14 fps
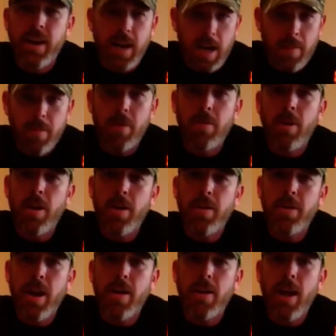I'm going to learn
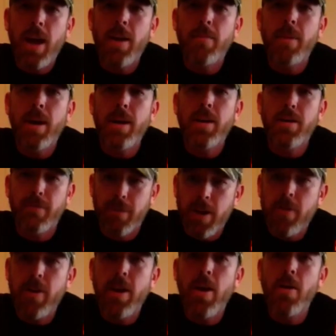y'all how to make your
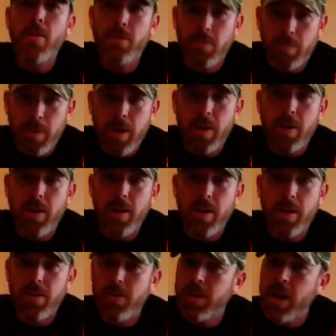very own Spud
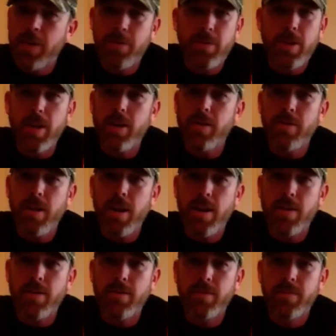gun, so y'all stick
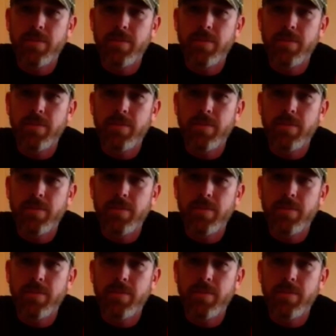around.